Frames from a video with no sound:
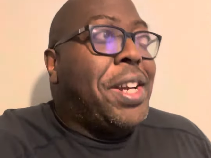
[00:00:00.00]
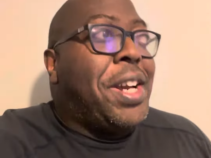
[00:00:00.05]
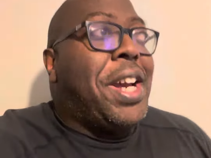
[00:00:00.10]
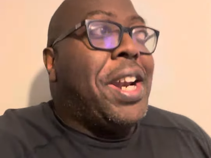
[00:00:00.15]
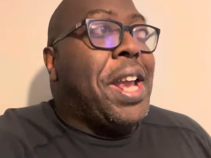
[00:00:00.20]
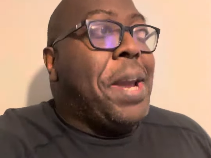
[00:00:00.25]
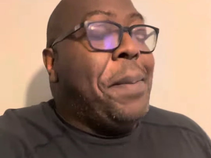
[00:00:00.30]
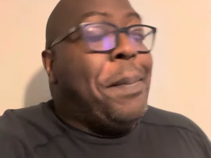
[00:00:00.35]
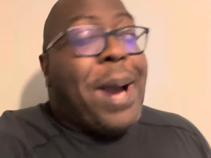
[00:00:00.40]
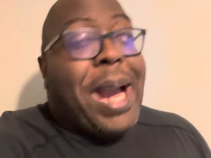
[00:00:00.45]

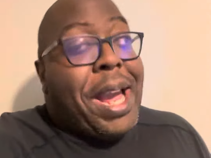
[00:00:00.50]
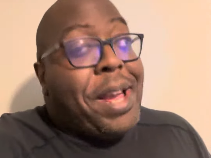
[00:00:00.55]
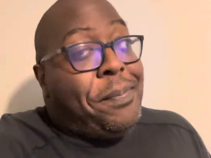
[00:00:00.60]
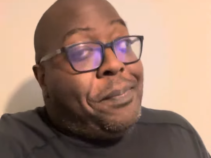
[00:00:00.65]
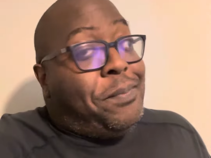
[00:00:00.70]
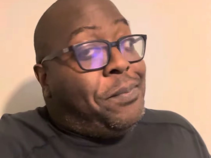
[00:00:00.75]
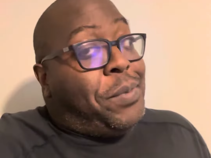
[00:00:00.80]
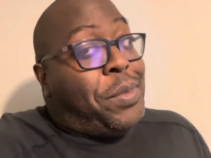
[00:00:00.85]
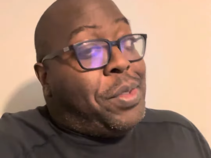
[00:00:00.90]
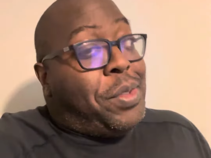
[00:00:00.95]
They might
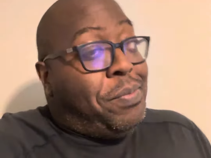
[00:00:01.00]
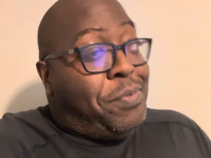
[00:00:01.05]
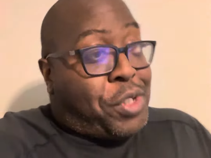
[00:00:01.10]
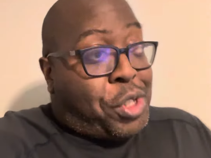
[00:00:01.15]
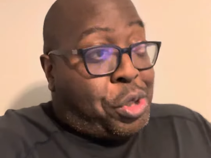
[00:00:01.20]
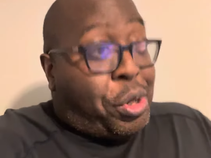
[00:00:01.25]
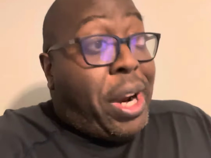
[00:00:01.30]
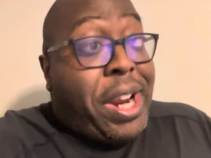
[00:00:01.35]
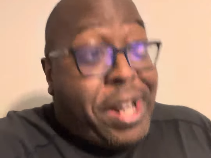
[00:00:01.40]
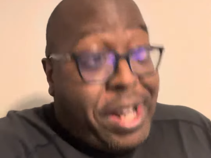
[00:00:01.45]

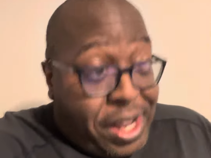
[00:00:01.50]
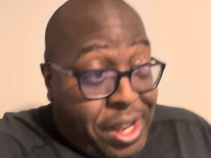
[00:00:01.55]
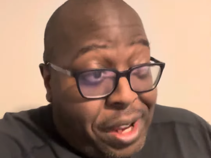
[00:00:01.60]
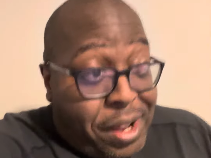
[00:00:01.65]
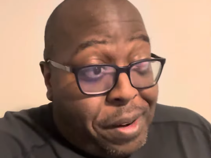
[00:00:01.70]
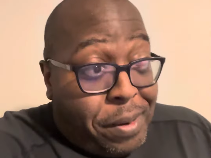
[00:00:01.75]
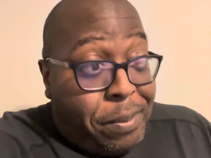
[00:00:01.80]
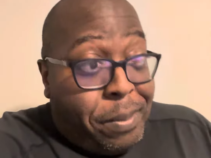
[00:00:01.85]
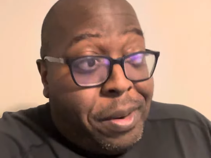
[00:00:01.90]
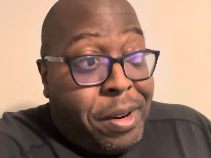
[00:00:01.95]
trade
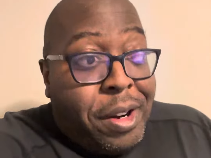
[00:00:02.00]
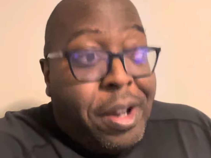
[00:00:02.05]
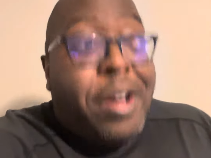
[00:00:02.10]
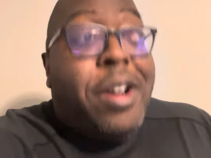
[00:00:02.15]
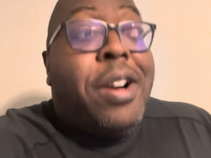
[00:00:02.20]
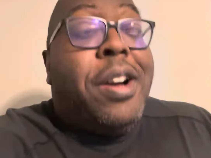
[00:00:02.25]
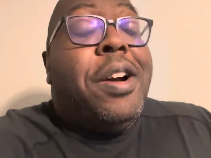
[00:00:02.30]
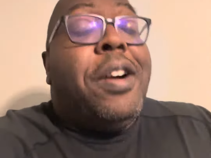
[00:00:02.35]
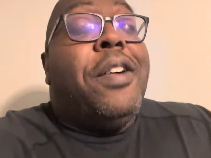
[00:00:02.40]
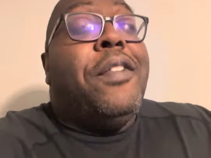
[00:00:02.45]
him
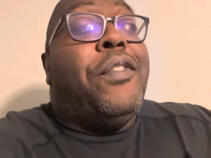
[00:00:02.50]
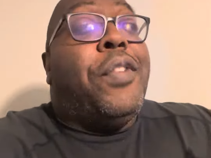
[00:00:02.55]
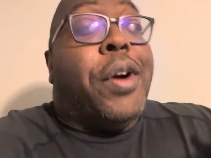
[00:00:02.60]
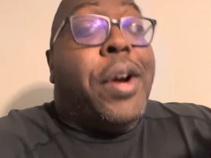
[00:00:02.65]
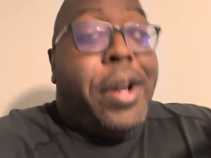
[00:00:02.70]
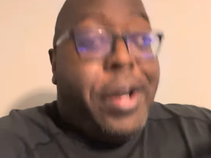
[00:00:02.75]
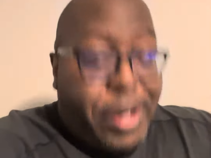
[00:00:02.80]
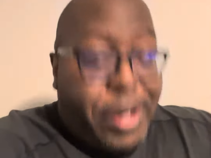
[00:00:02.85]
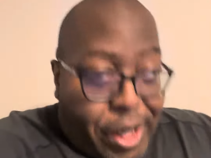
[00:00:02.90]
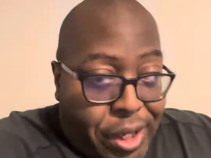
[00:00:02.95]
for
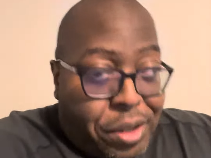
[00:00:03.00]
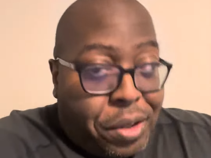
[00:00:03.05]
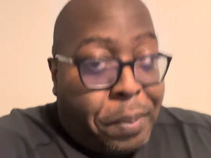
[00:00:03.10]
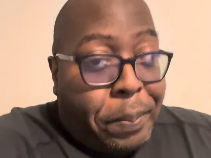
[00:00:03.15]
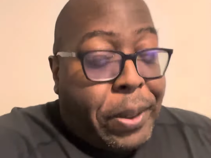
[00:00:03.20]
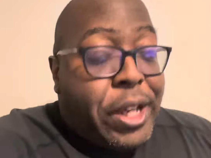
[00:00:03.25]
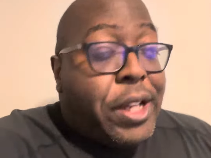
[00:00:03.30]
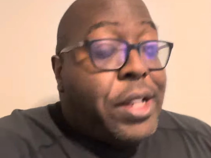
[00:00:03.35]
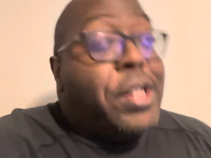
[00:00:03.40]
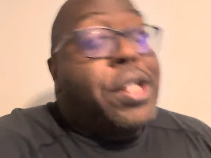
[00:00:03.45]
another
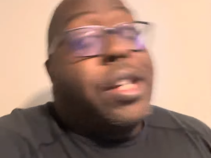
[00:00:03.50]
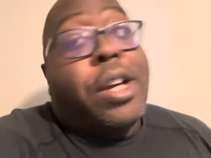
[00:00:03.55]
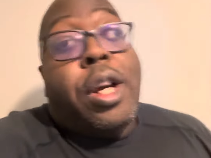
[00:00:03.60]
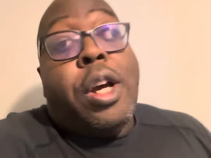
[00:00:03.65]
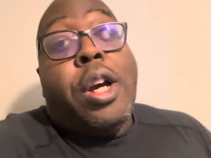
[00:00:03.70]
piece.